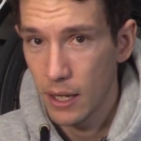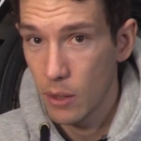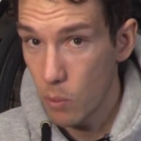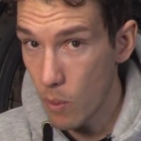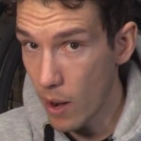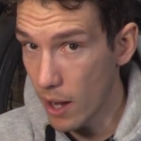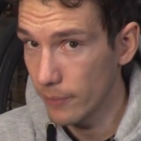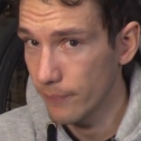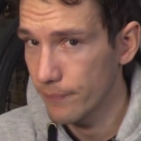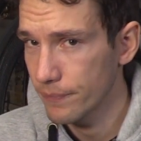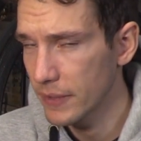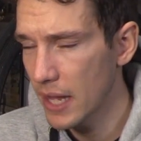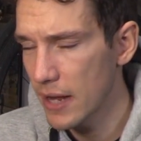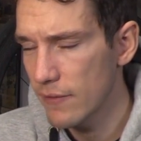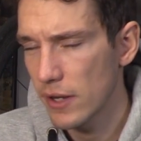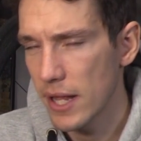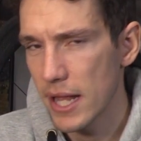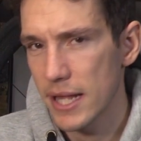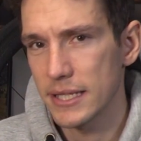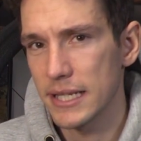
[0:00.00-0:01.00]
Well,
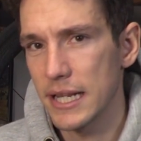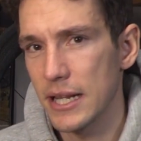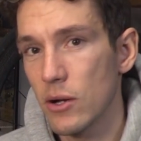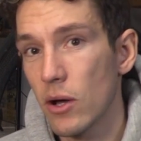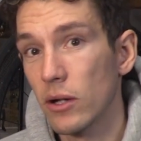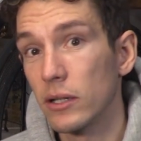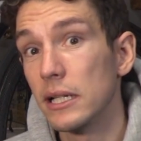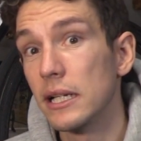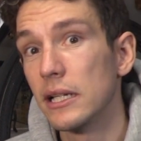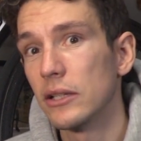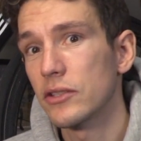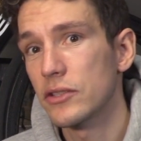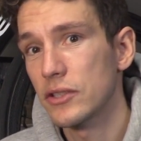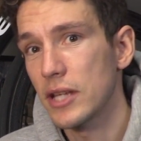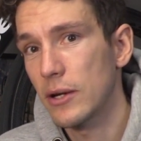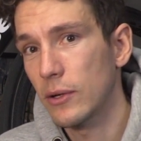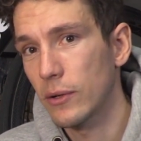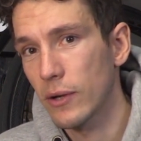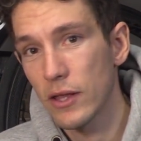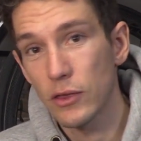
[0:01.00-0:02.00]
they've let us in on a little
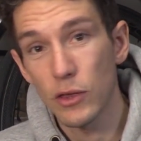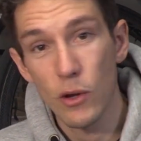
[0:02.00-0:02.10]
secret.